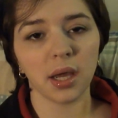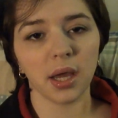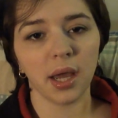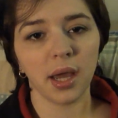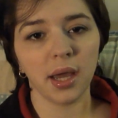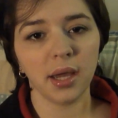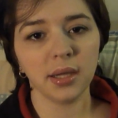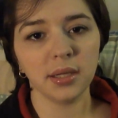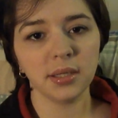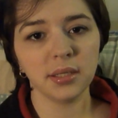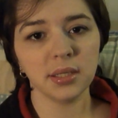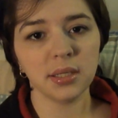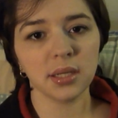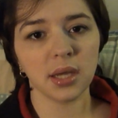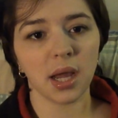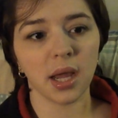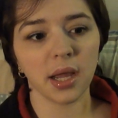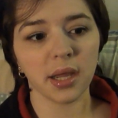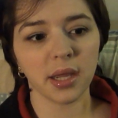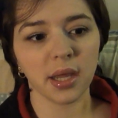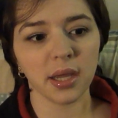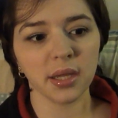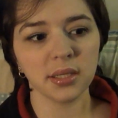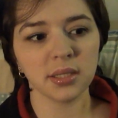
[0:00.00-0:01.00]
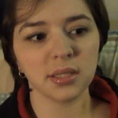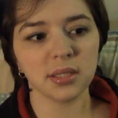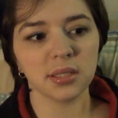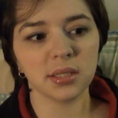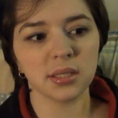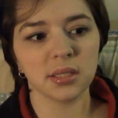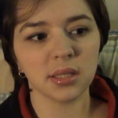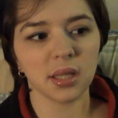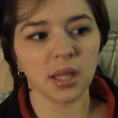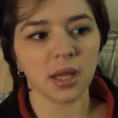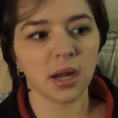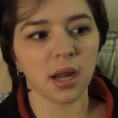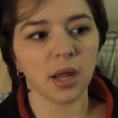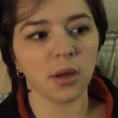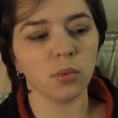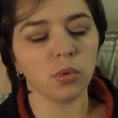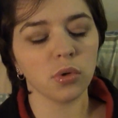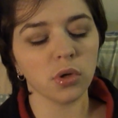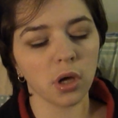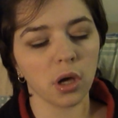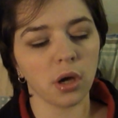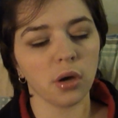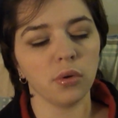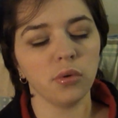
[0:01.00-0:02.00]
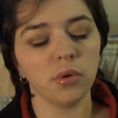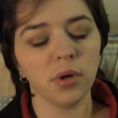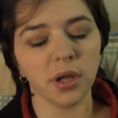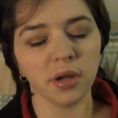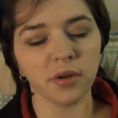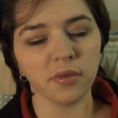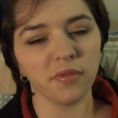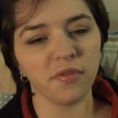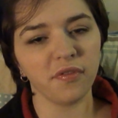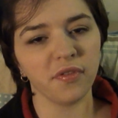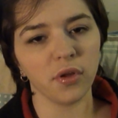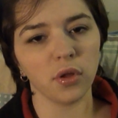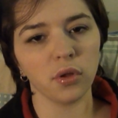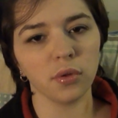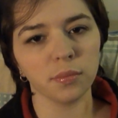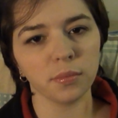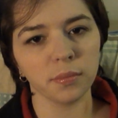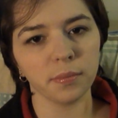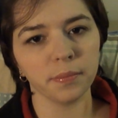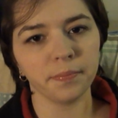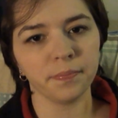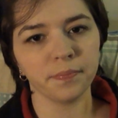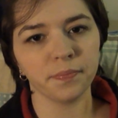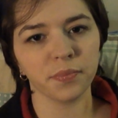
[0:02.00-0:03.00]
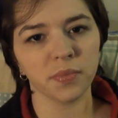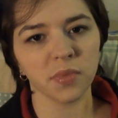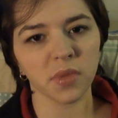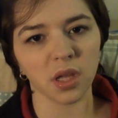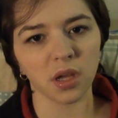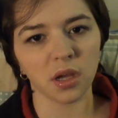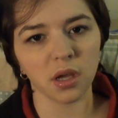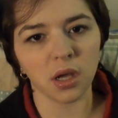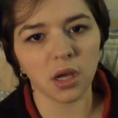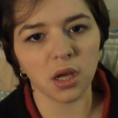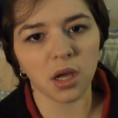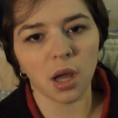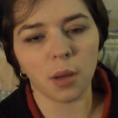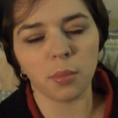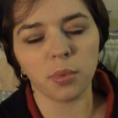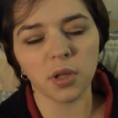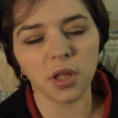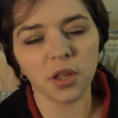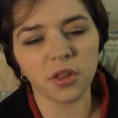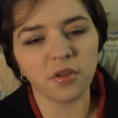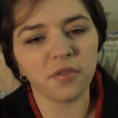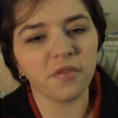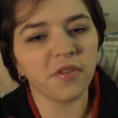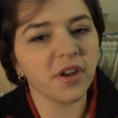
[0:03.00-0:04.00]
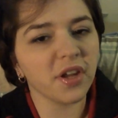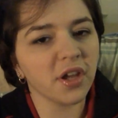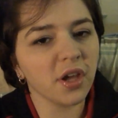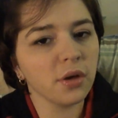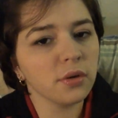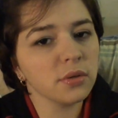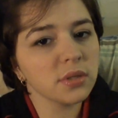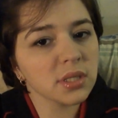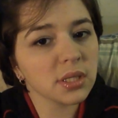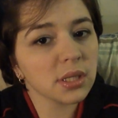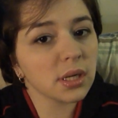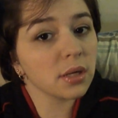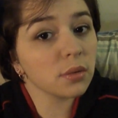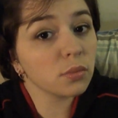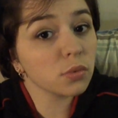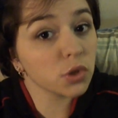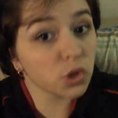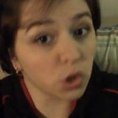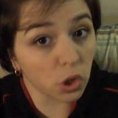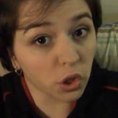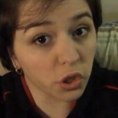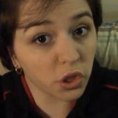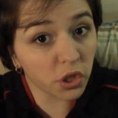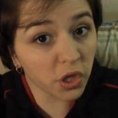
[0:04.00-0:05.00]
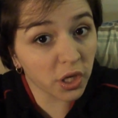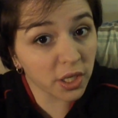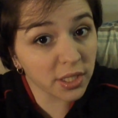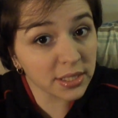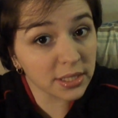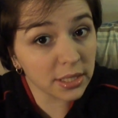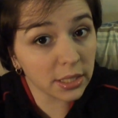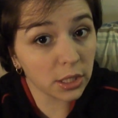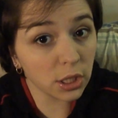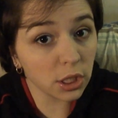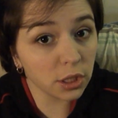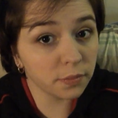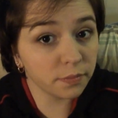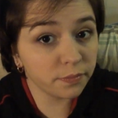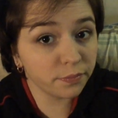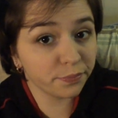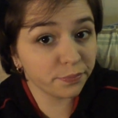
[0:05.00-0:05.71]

And I guess that I will go and film a couple other videos and I will talk to you guys later.